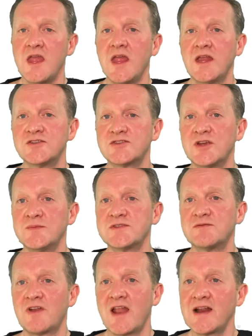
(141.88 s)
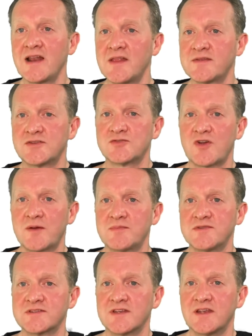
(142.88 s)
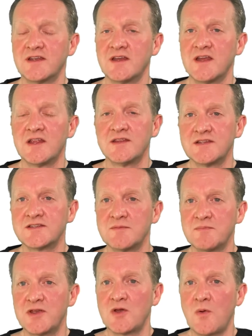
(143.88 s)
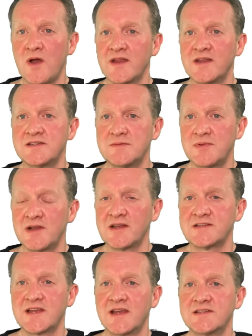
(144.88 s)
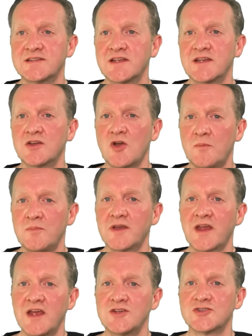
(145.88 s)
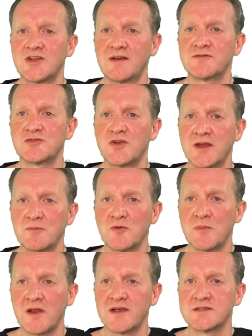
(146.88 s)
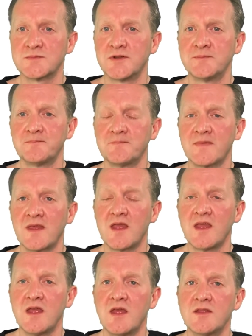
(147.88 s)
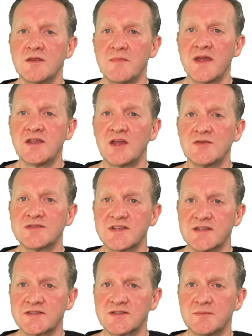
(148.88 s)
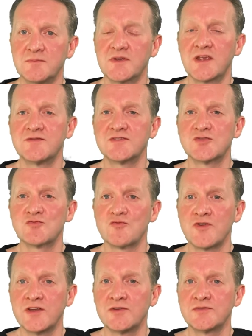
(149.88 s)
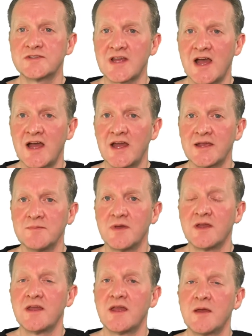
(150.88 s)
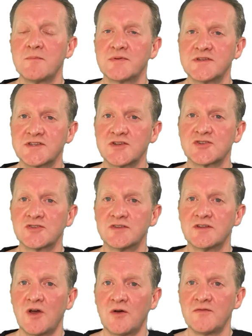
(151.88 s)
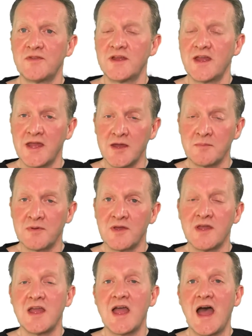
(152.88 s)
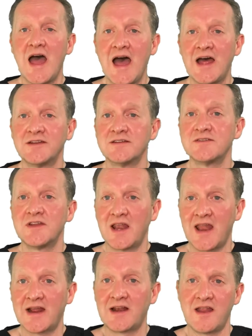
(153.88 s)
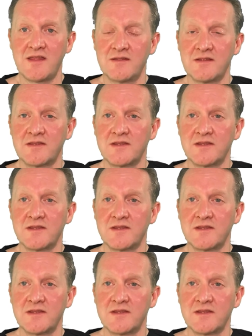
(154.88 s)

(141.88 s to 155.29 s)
In terms of leg length discrepancy, this can be quite a debilitating complication after a hip replacement. The Mako system gives us real-time position of the hip and the leg length.